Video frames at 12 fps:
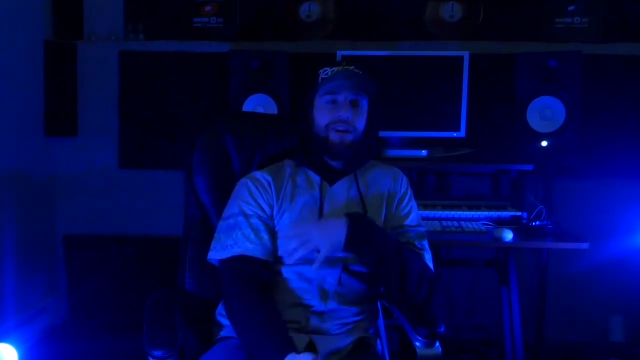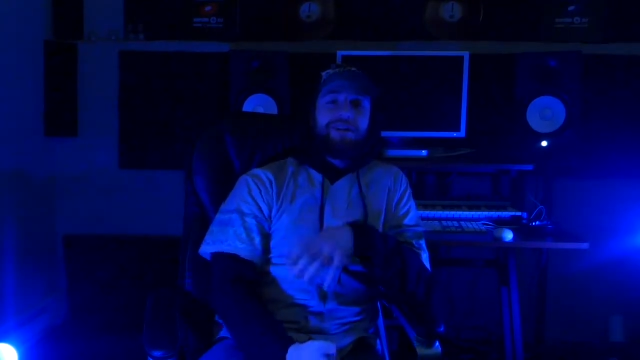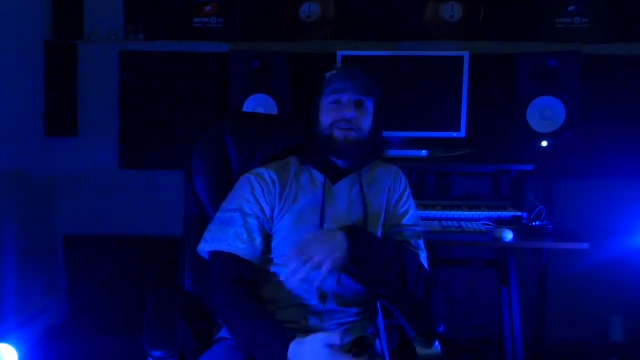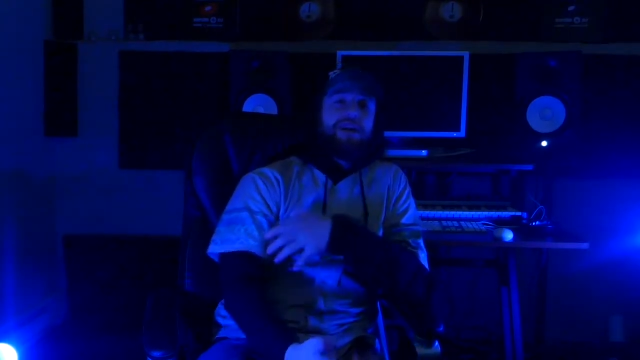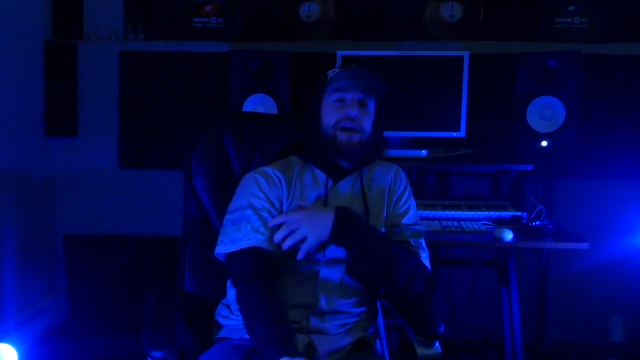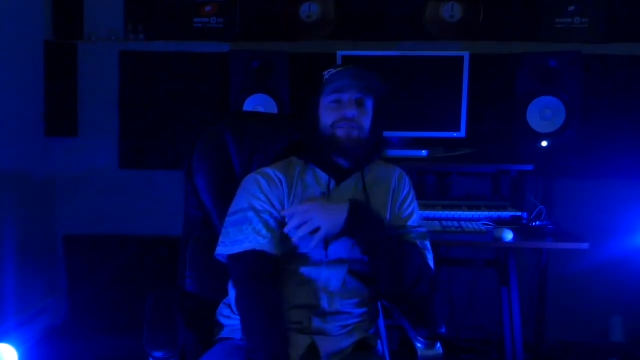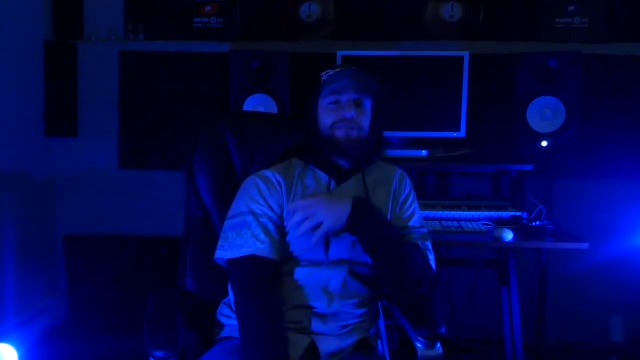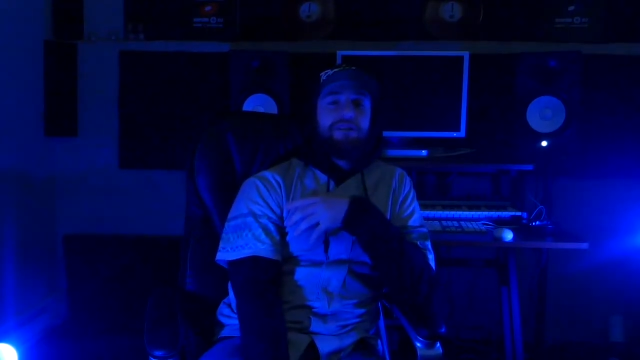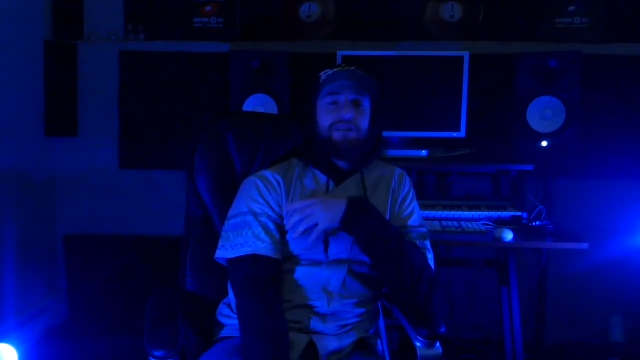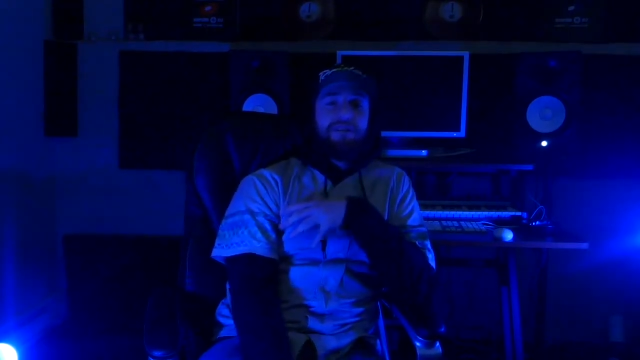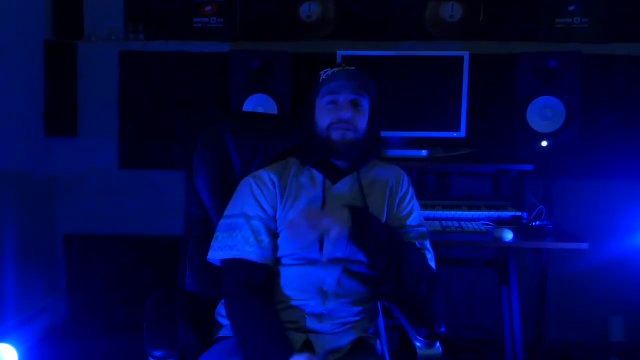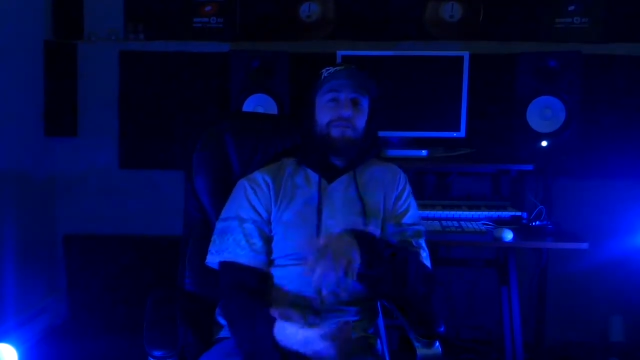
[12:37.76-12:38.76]

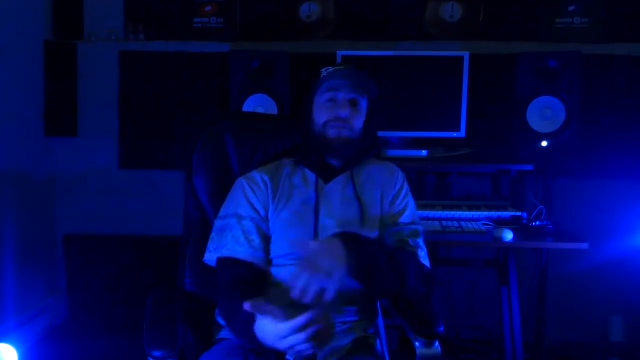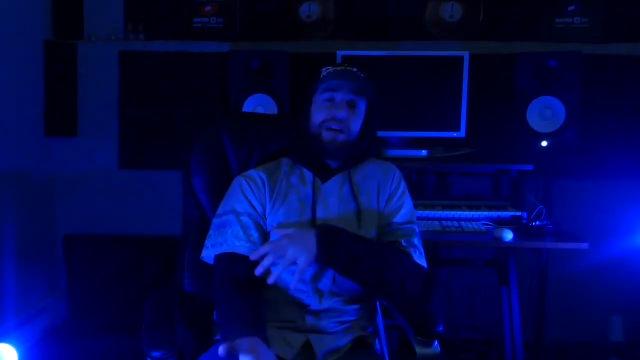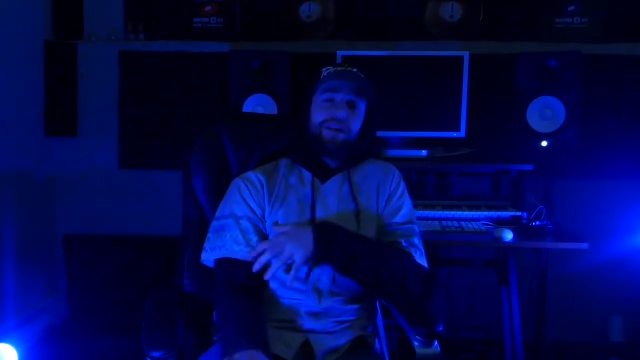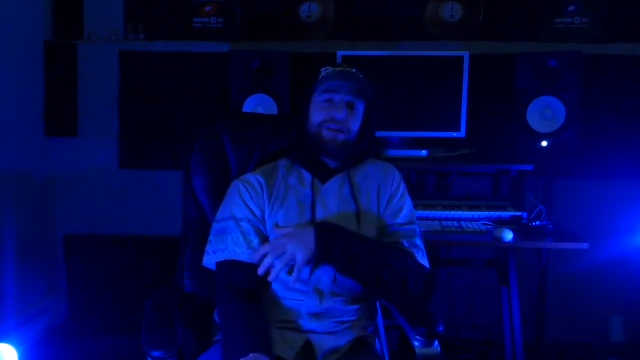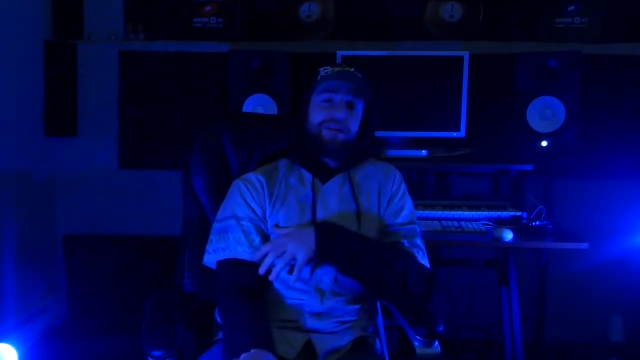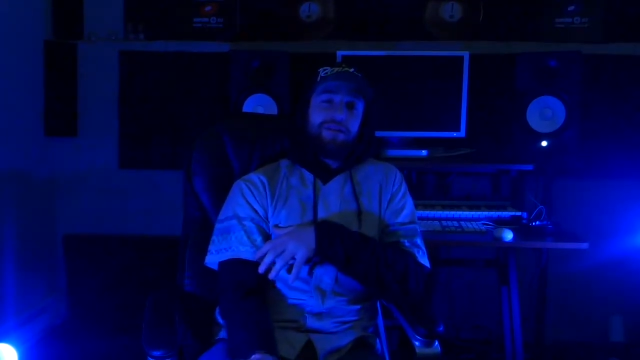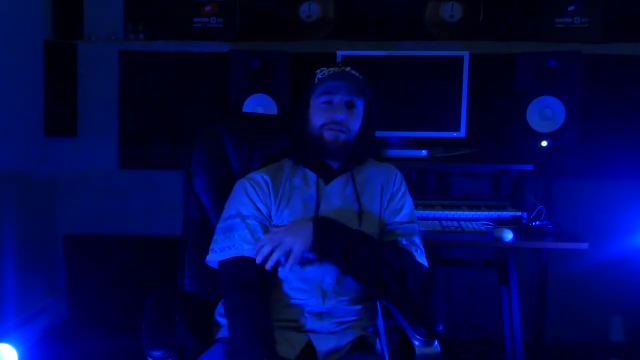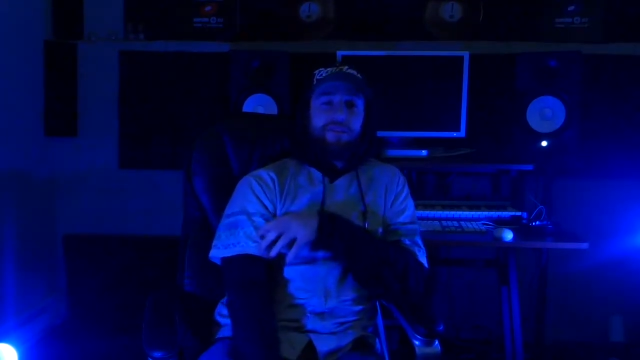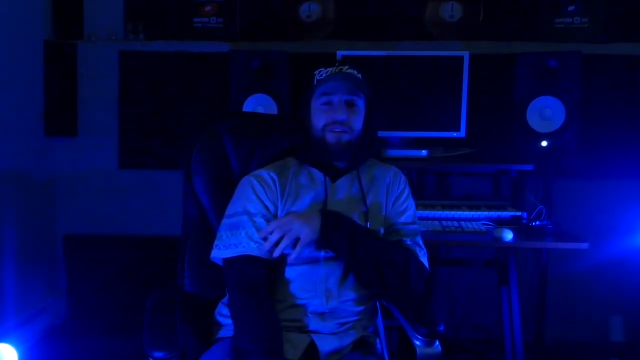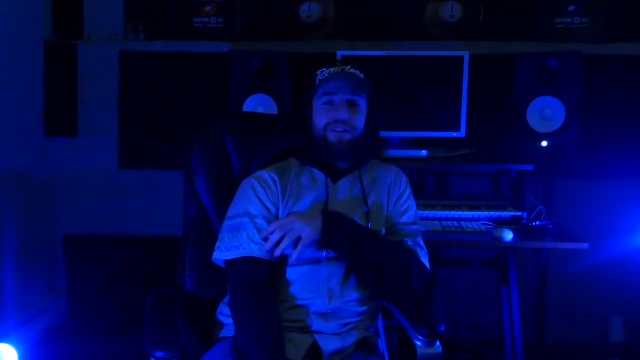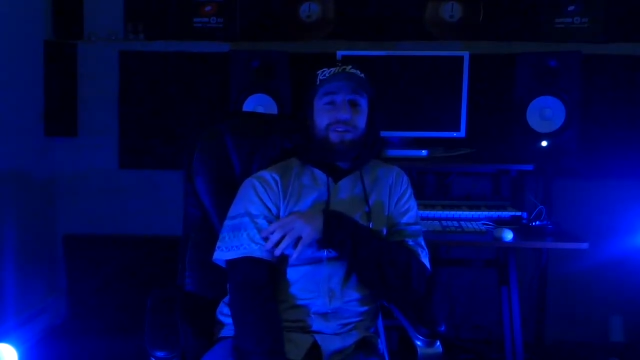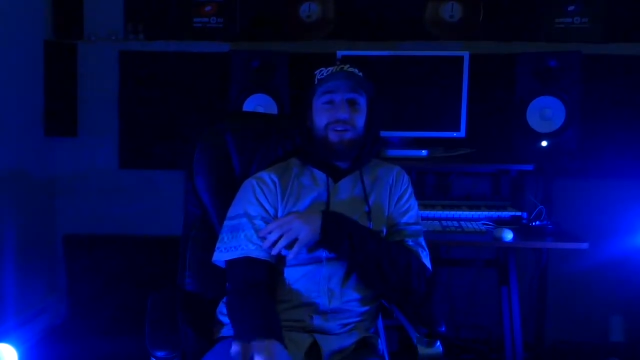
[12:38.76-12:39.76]
chapter. Basically
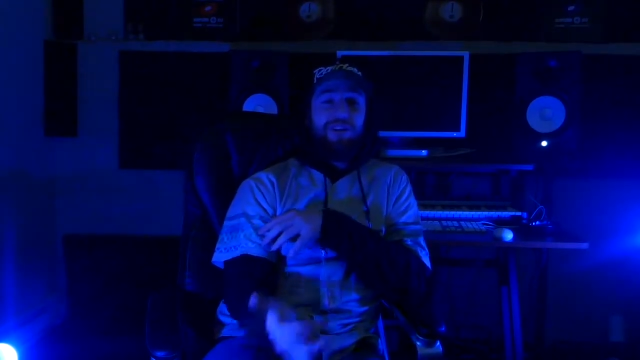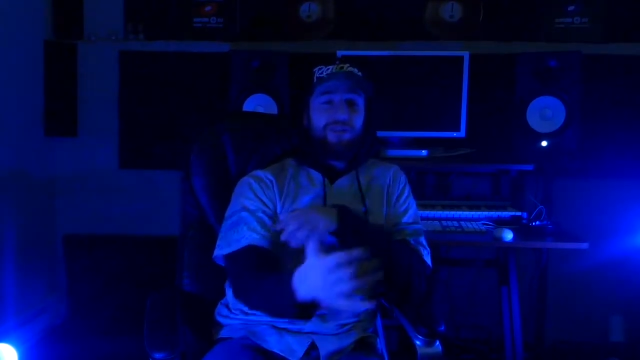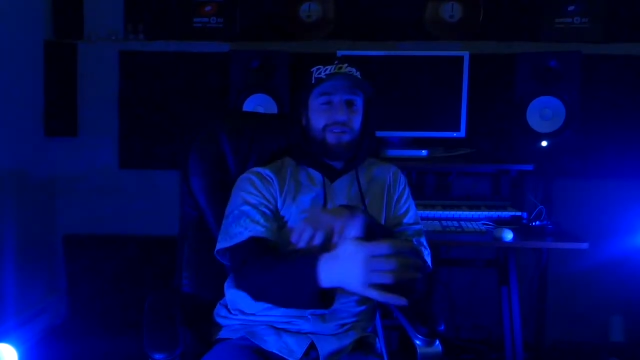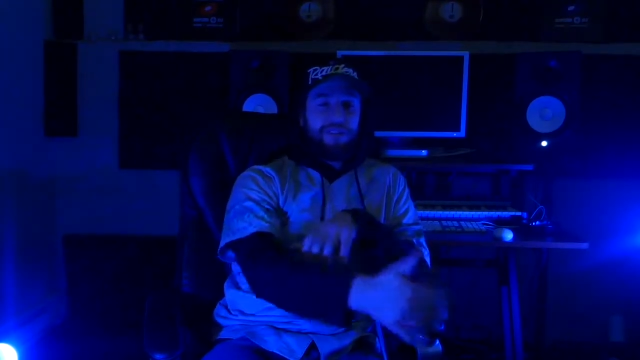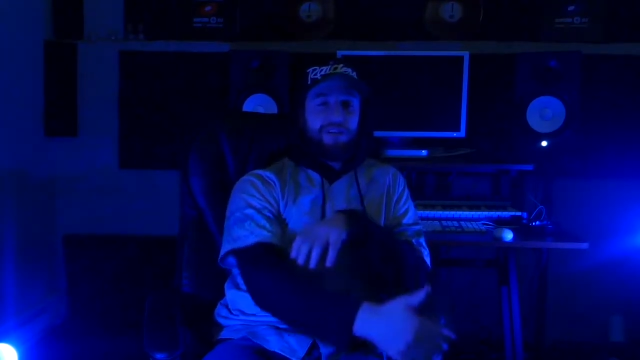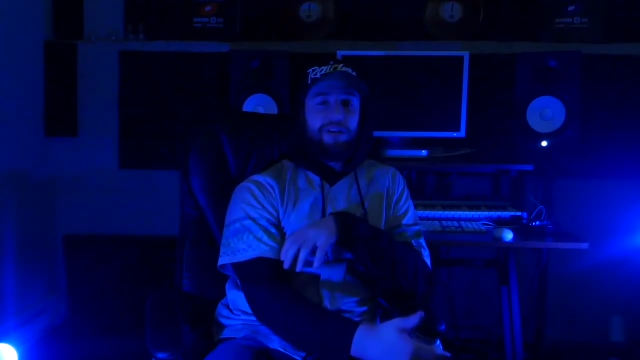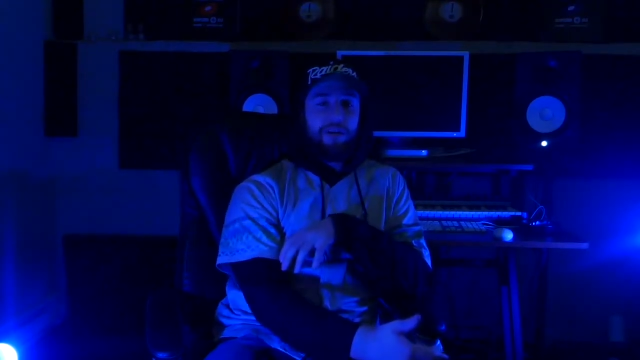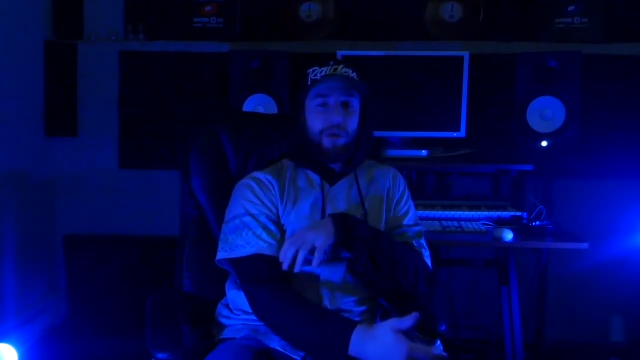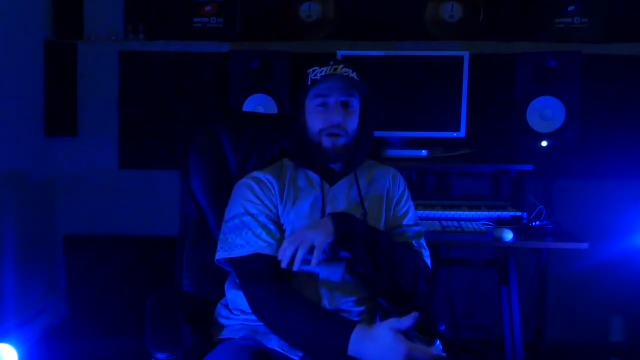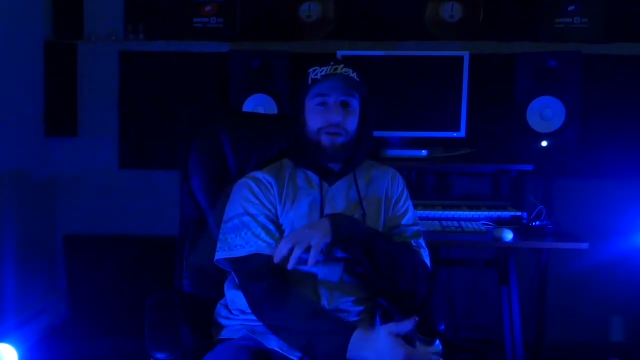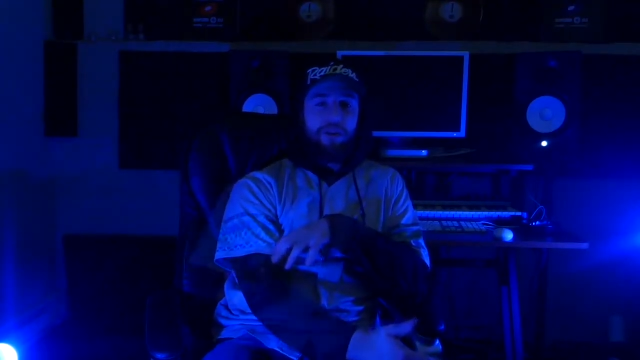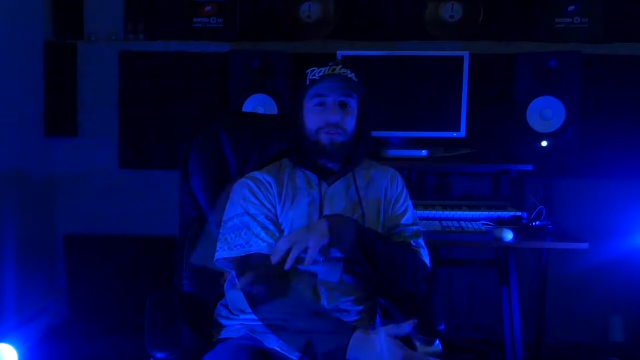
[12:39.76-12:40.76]
me leaving the
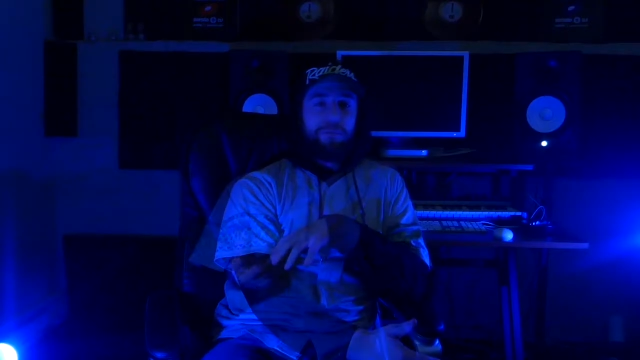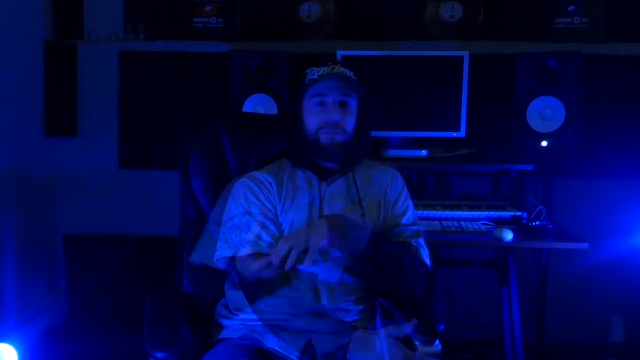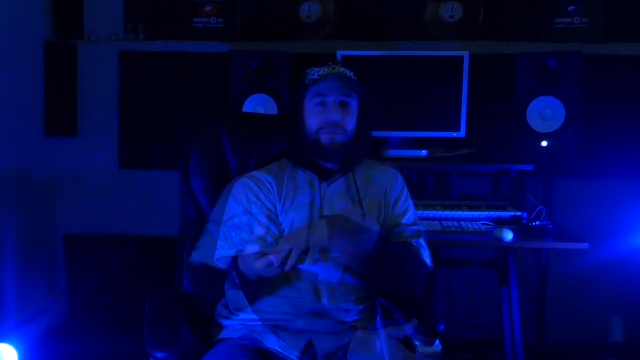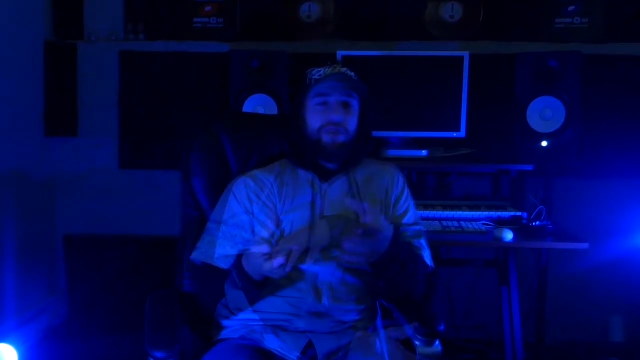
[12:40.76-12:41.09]
aquarium.